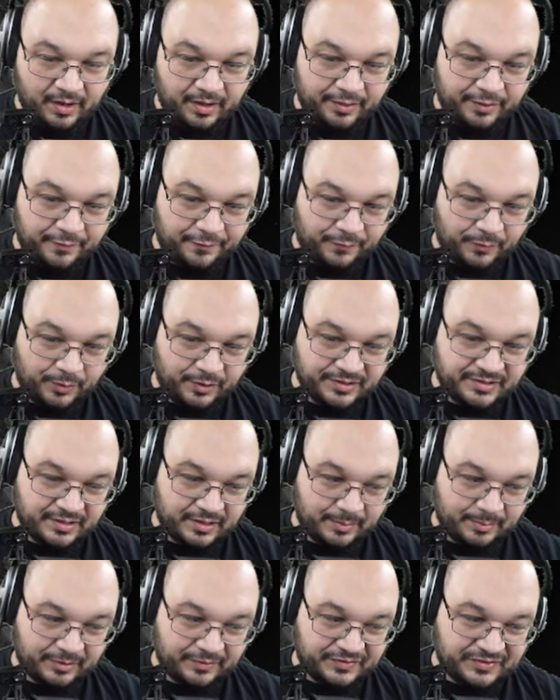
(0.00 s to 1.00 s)
The four is the
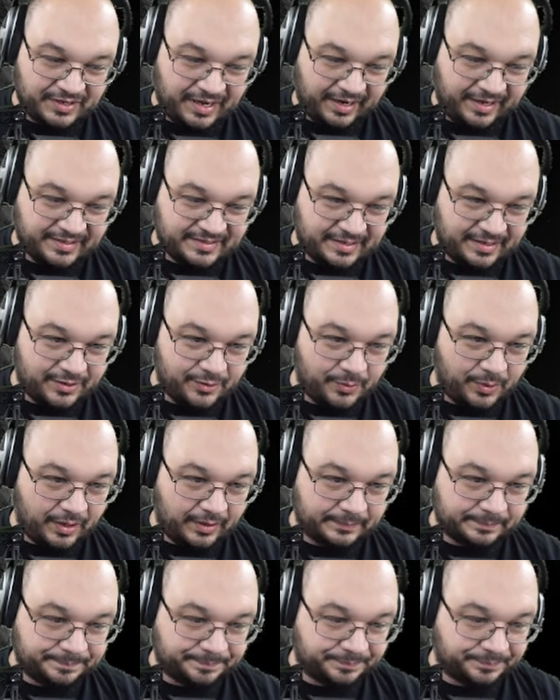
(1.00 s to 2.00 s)
number of sockets that you
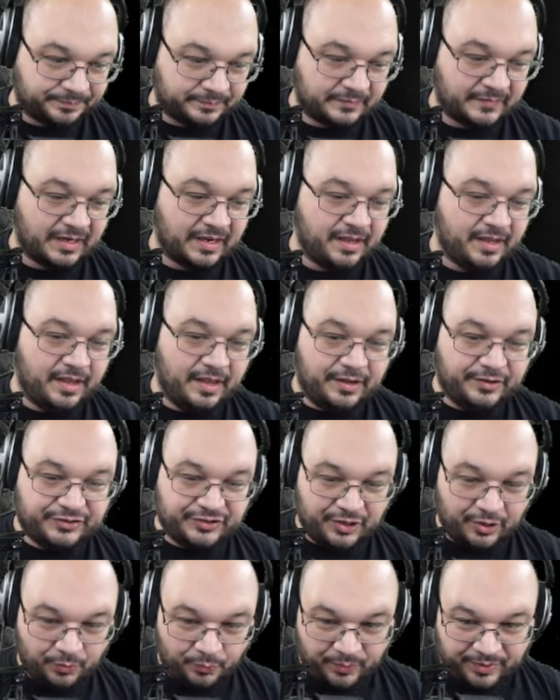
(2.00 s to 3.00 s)
want.
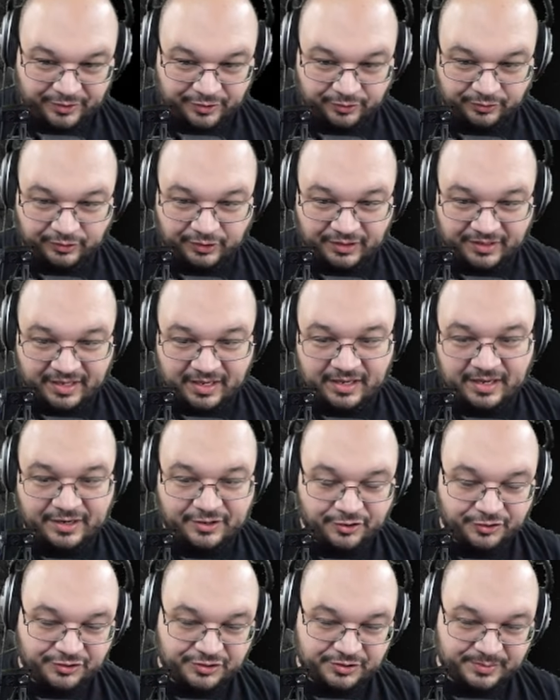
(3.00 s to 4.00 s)
So when you're looking and
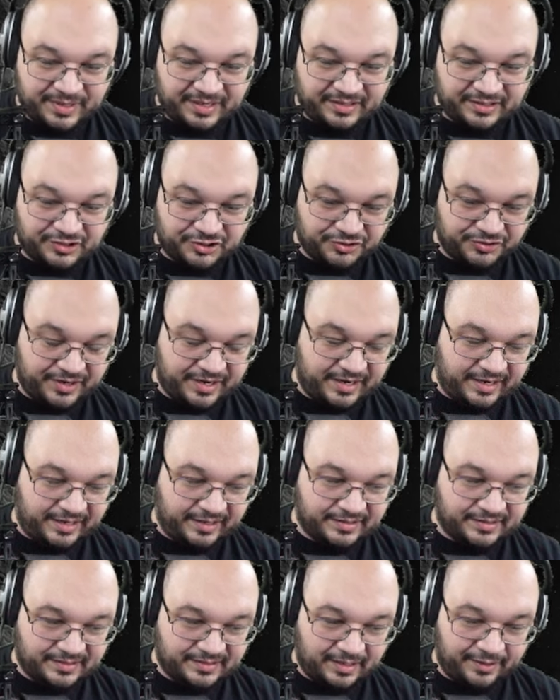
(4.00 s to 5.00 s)
you're doing this trading
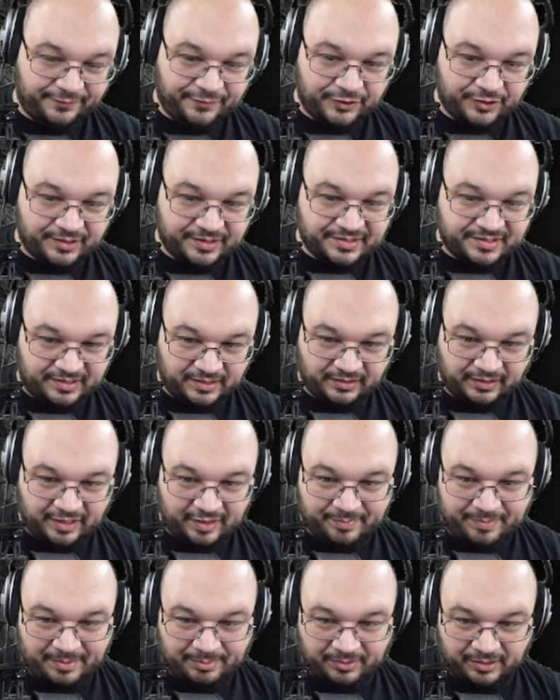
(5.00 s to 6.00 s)
and stuff, you're going to see a lot of
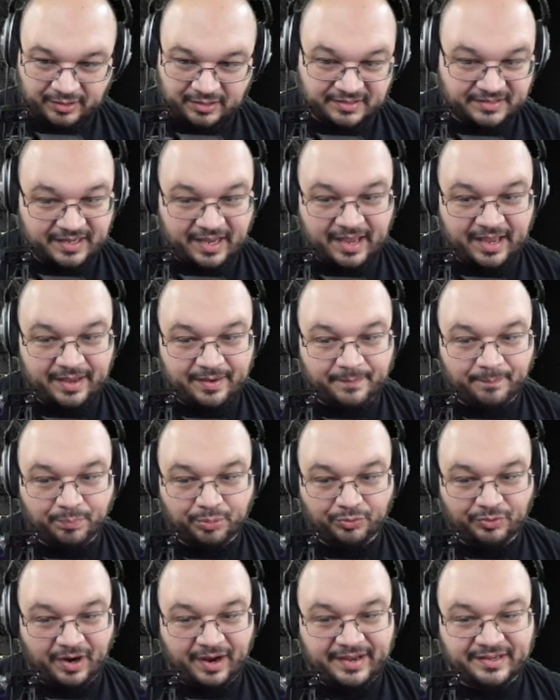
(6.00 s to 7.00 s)
people are going to say
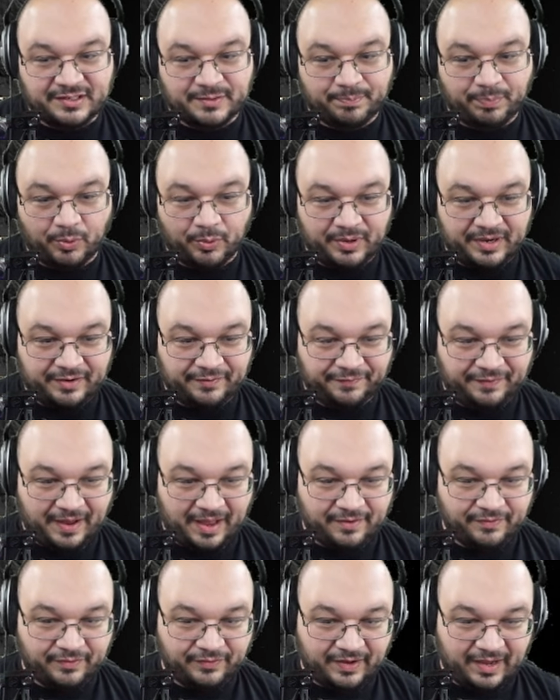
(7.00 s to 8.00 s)
price zero point
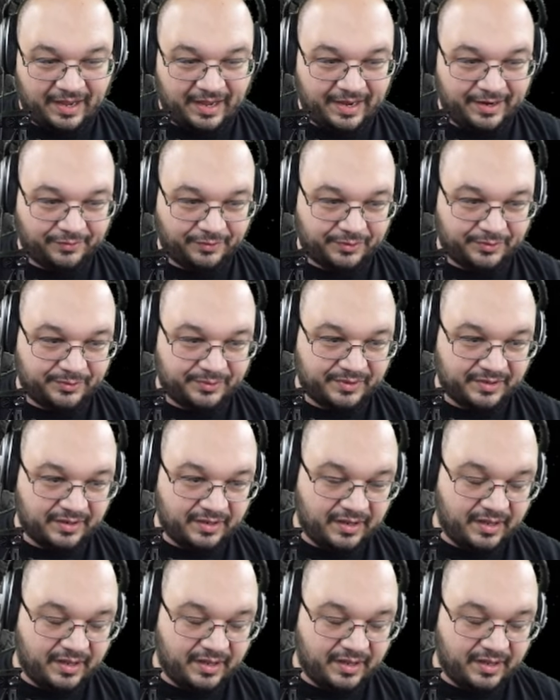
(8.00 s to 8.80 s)
five of a high rune.